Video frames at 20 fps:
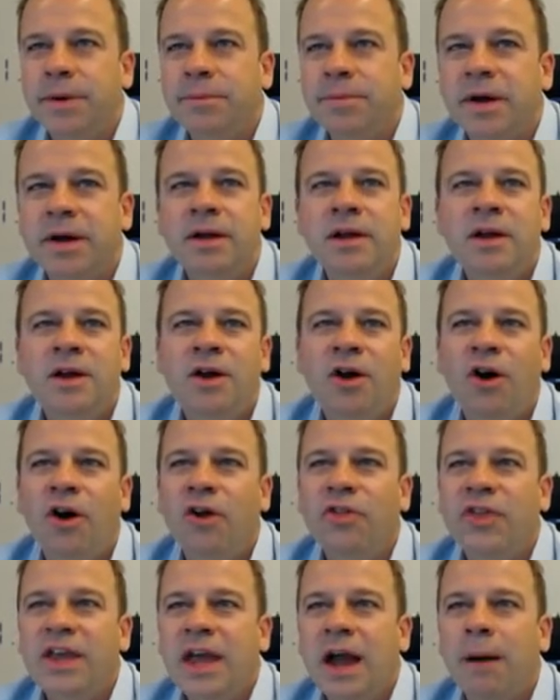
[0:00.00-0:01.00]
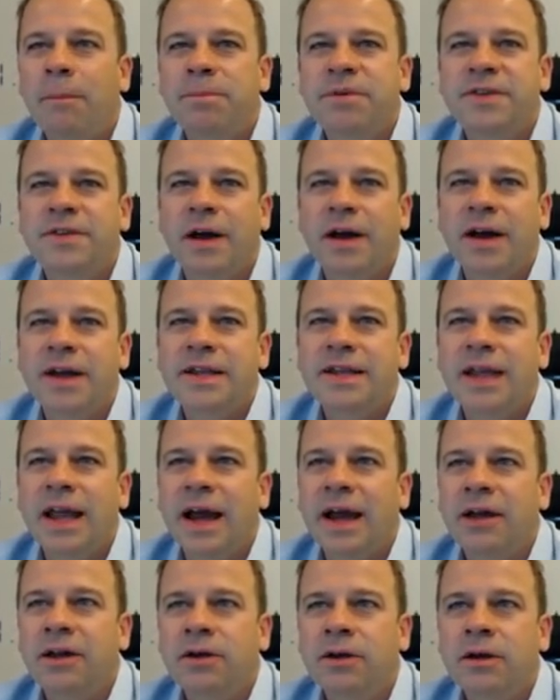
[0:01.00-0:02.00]
But on the upside
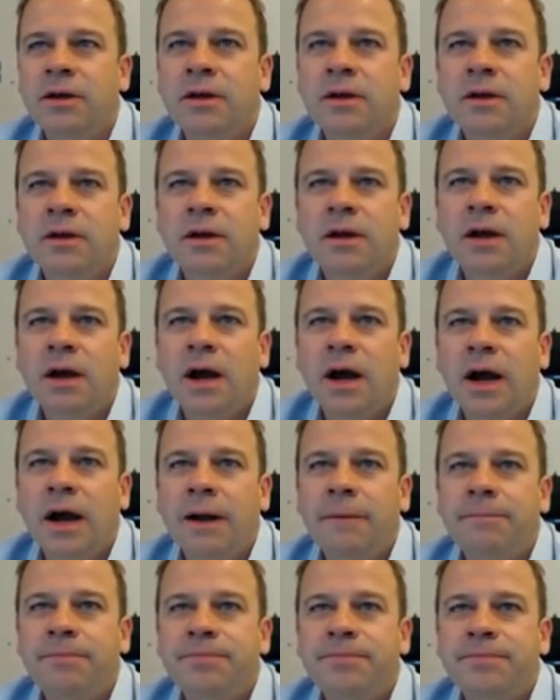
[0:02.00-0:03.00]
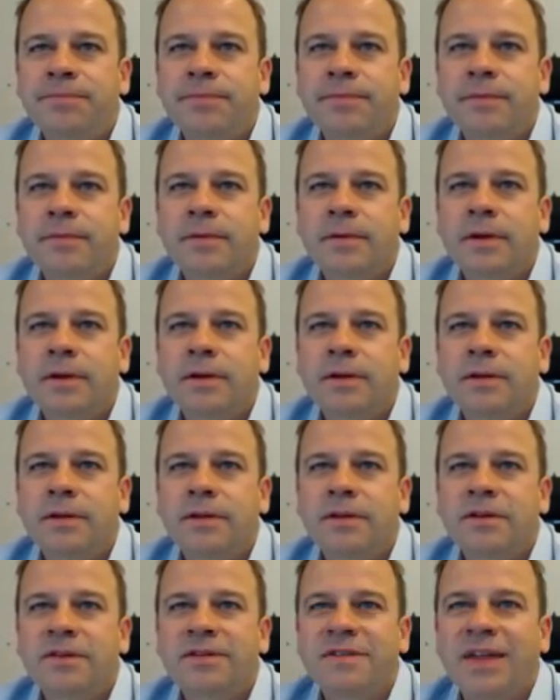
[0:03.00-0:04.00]
now, um,
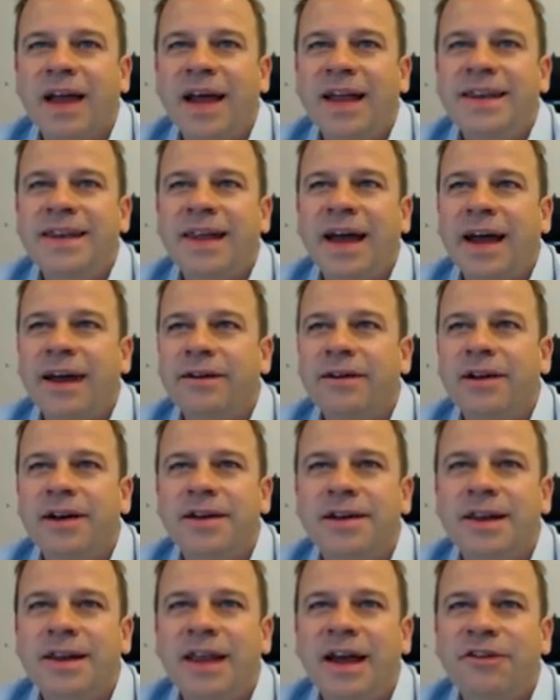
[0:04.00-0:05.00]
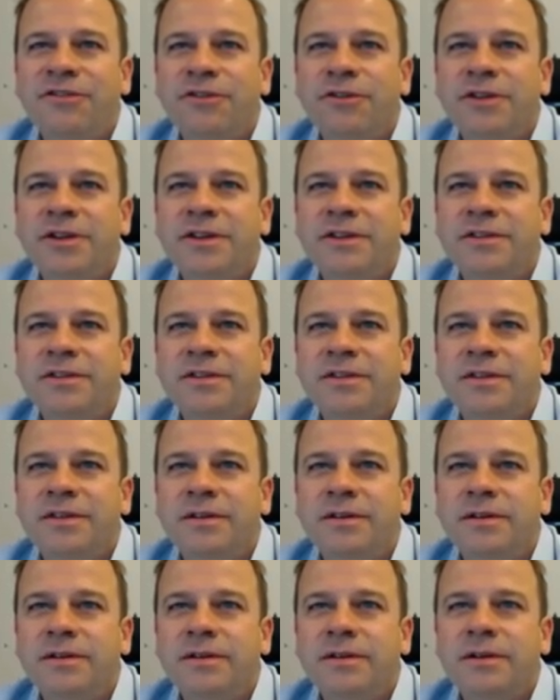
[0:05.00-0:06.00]
the standout kind of level is.
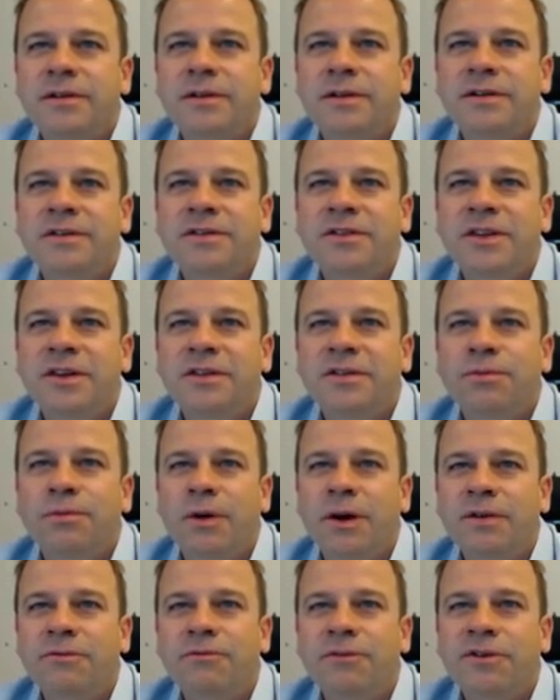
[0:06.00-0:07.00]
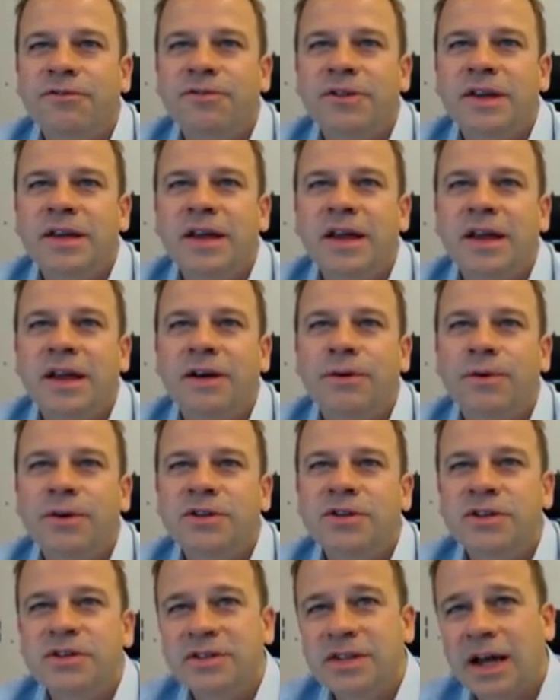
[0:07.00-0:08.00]
is this one roughly here,
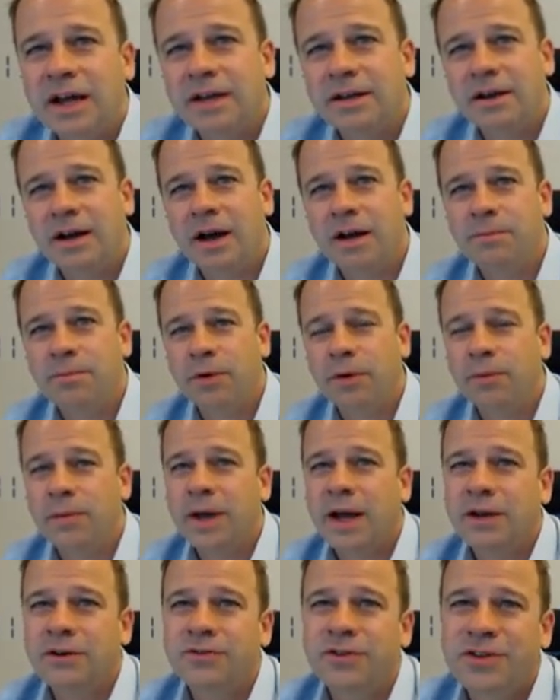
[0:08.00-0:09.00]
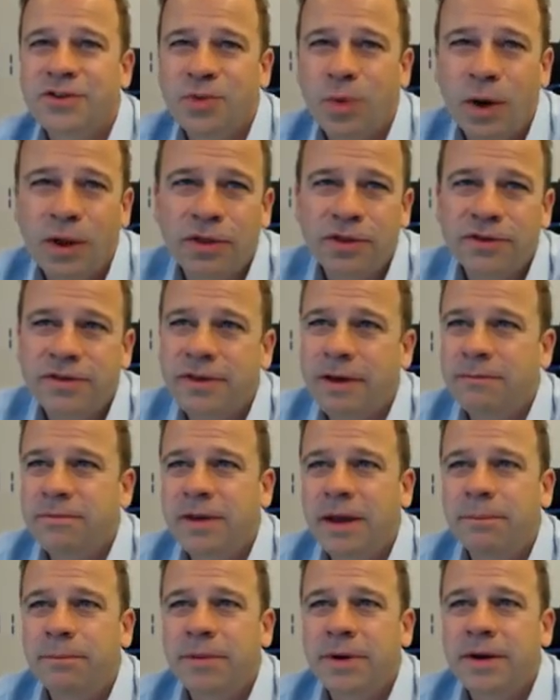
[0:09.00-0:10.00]
which is that high point we had on the twelfth of
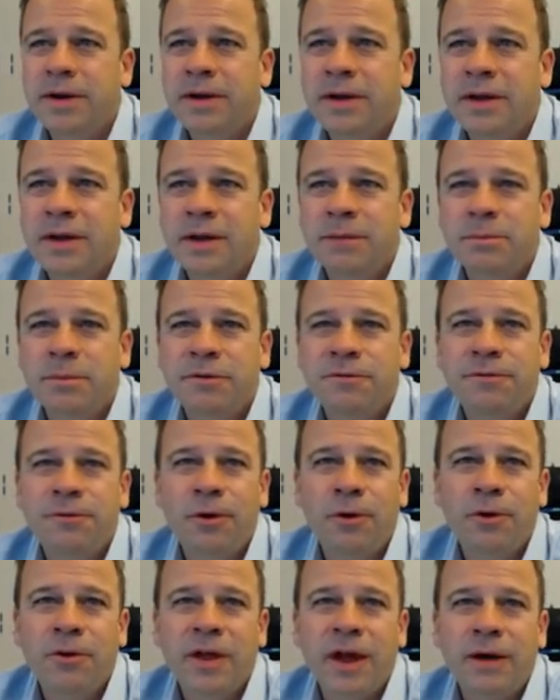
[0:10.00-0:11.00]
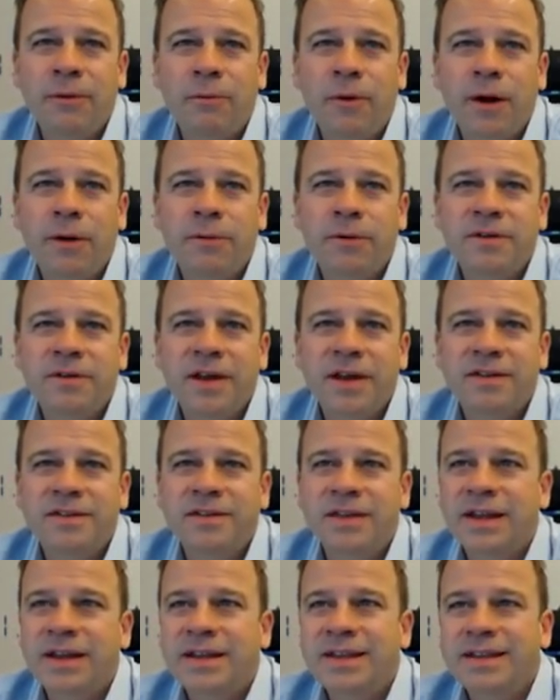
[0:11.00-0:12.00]
September. Before then, where we're
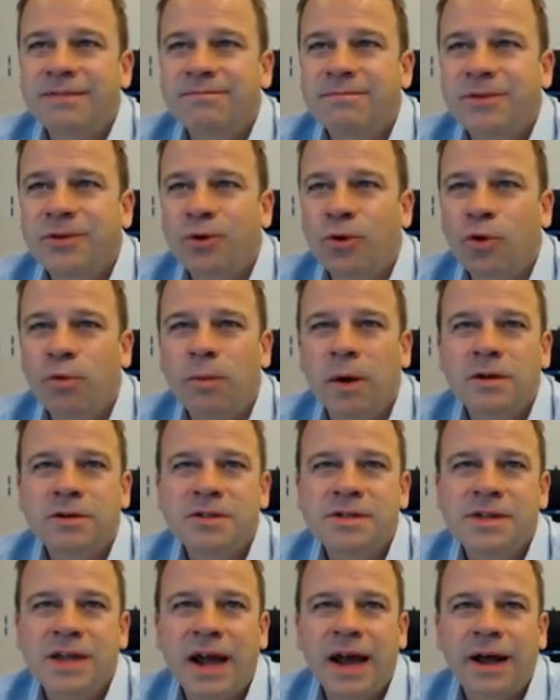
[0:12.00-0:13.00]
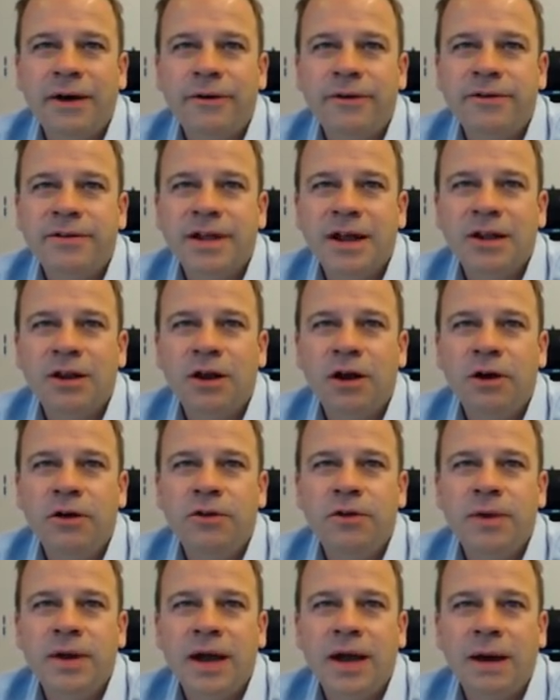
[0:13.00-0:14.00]
testing almost now is that low
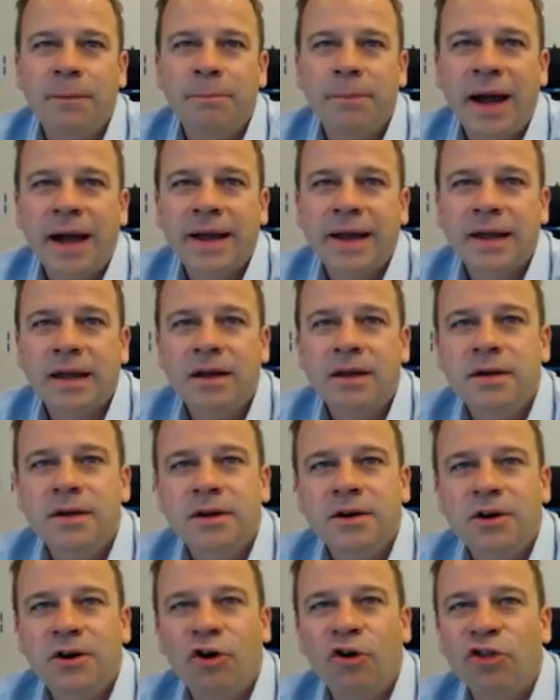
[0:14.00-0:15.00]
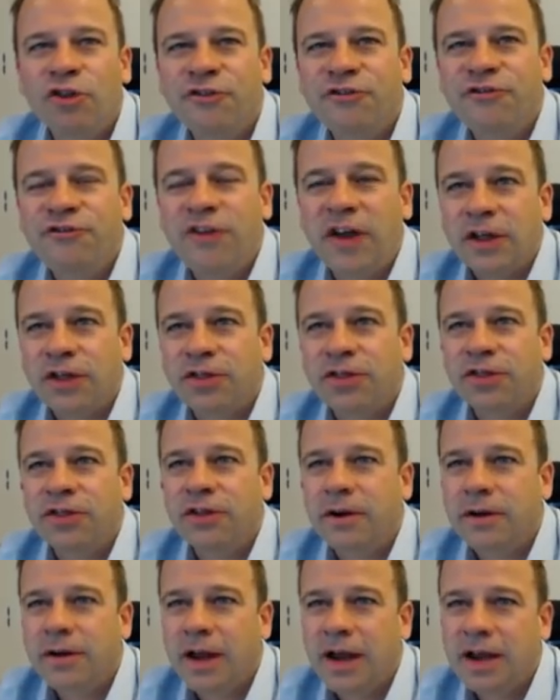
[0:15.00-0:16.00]
that we had back on the
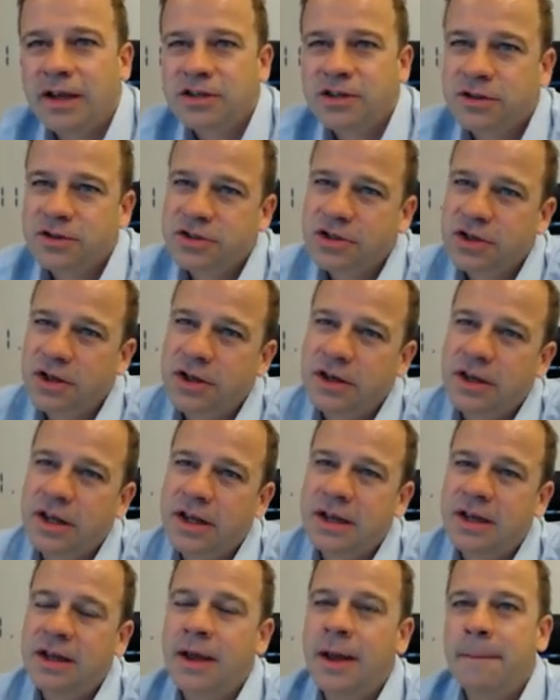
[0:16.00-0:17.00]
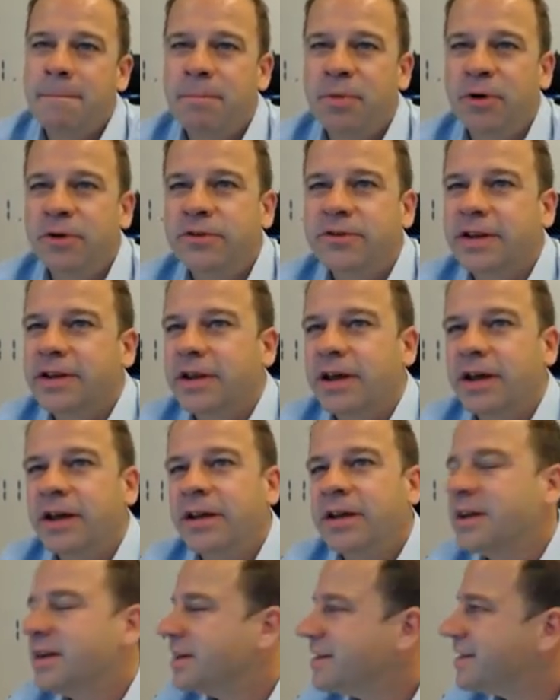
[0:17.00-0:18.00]
fifth. Okay, so certainly Bund's had a
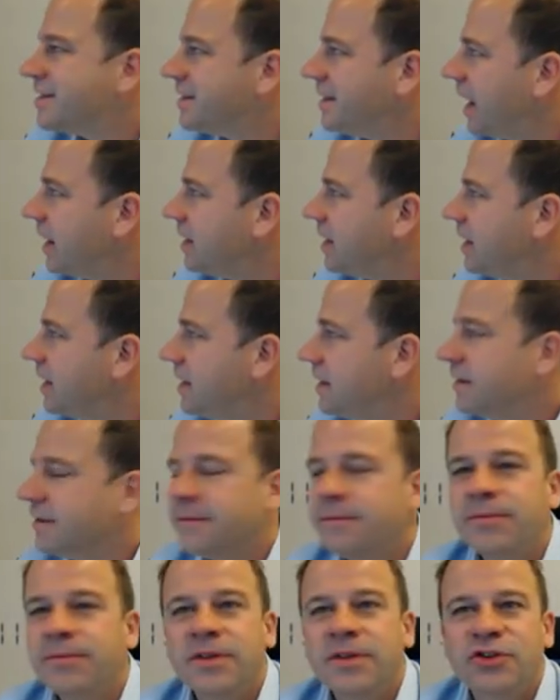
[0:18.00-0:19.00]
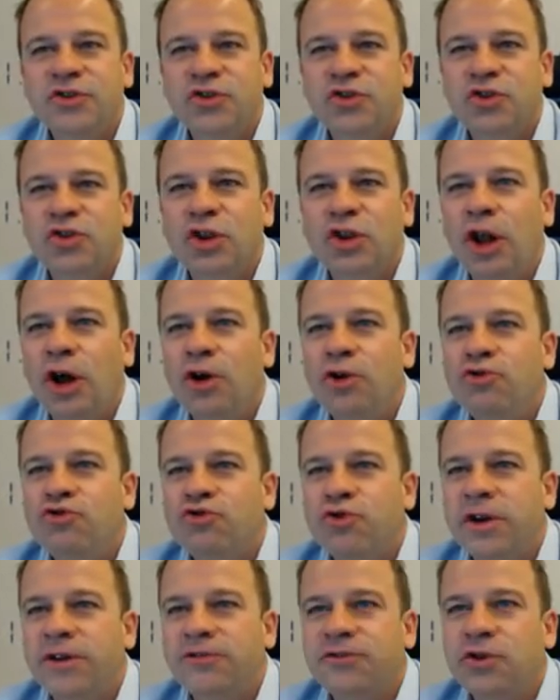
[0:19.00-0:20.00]
steady, slow
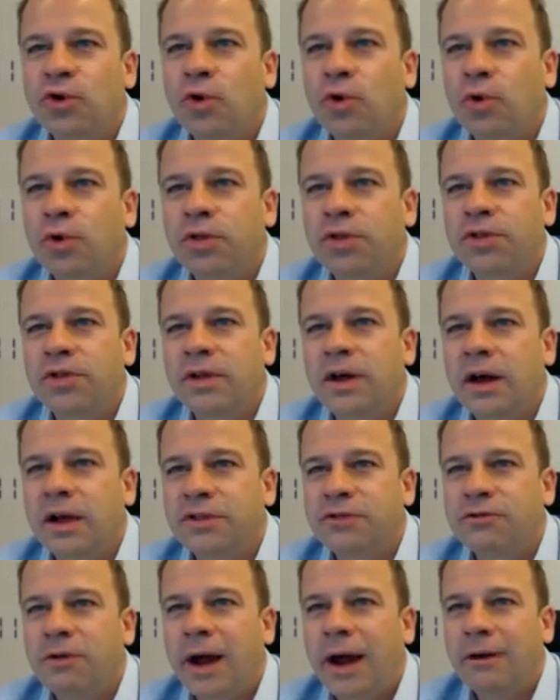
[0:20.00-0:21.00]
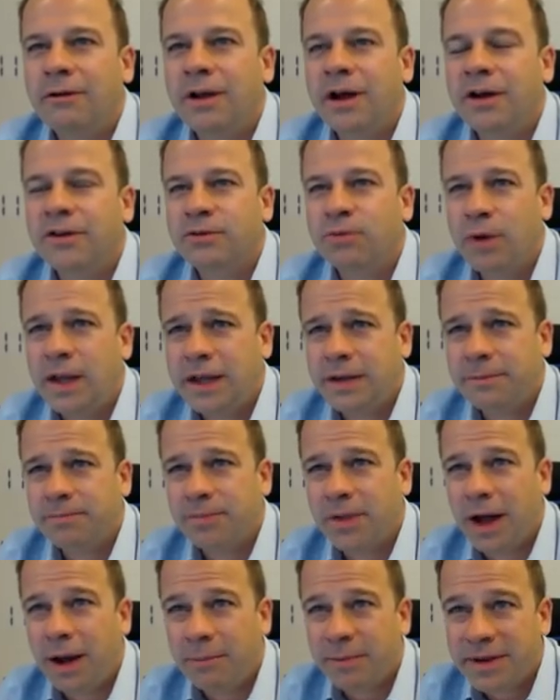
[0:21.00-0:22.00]
drift north uh, throughout last week,
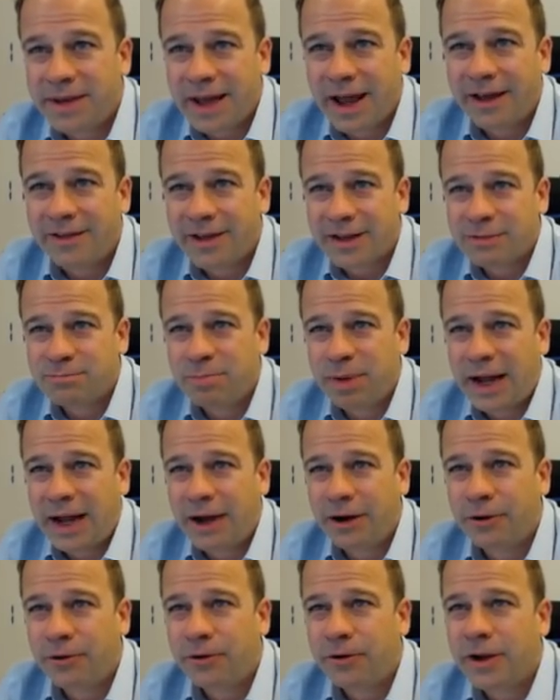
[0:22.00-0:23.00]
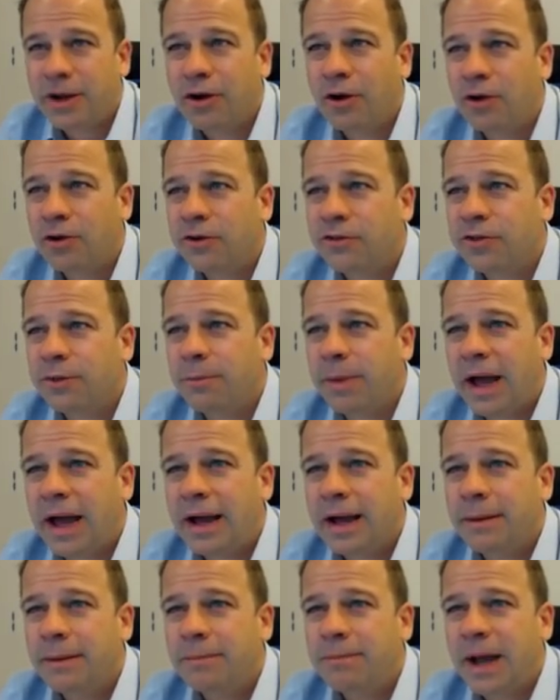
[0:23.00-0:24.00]
um, but now that's powering on off the back,
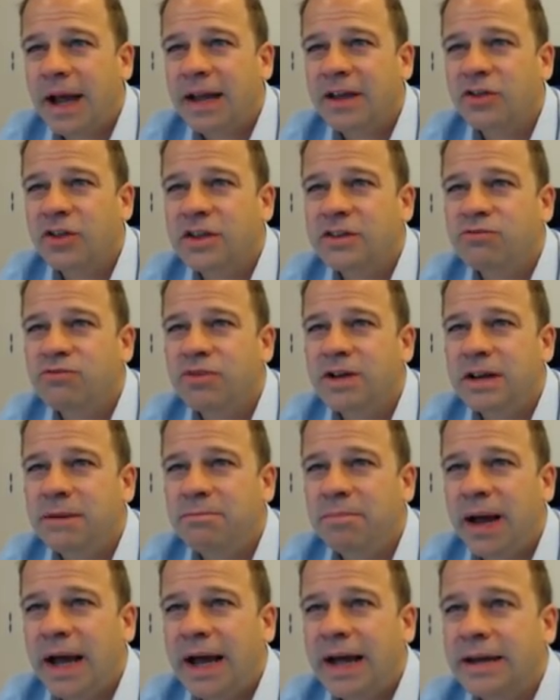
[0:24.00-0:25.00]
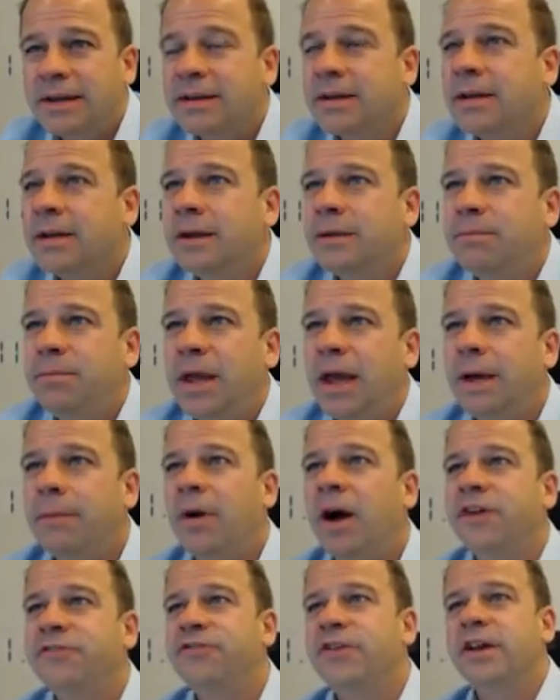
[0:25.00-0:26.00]
back of these really bad P M
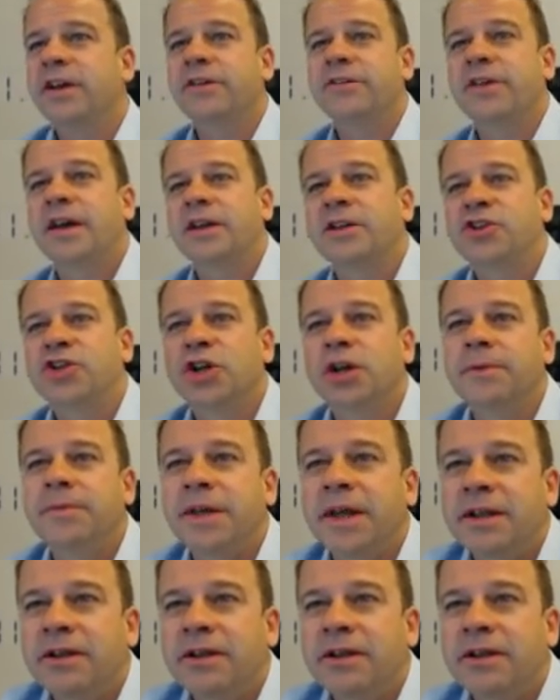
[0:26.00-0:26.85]
I figures out of Germany.